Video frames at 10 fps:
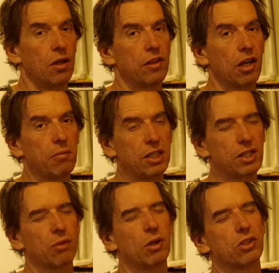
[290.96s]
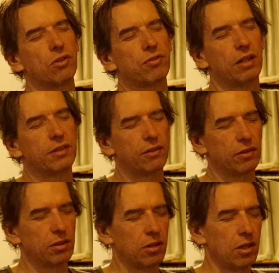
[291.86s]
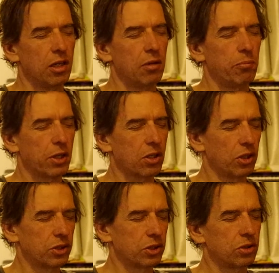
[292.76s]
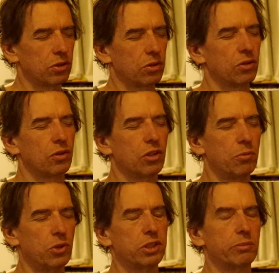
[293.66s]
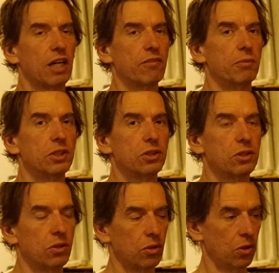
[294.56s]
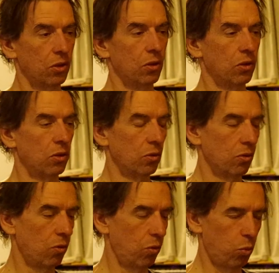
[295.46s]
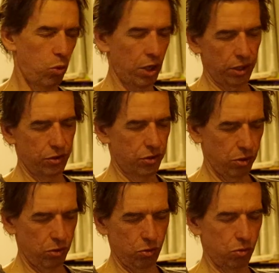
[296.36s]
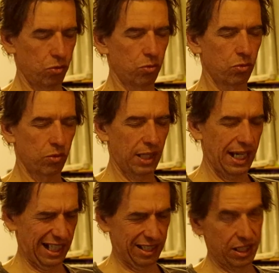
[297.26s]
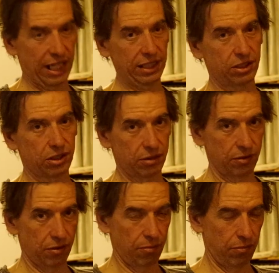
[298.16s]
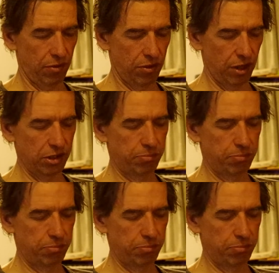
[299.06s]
They are missing 1 John 5:7 because the Muslim governments wanted to excise those